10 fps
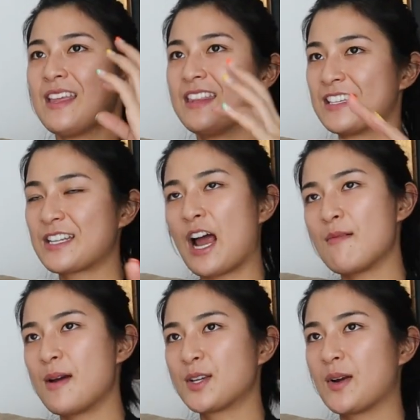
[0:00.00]
this time
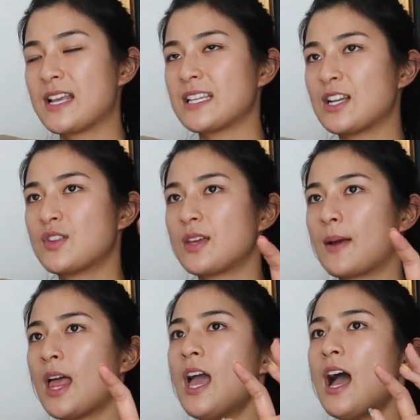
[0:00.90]
in my 20s and I do think about,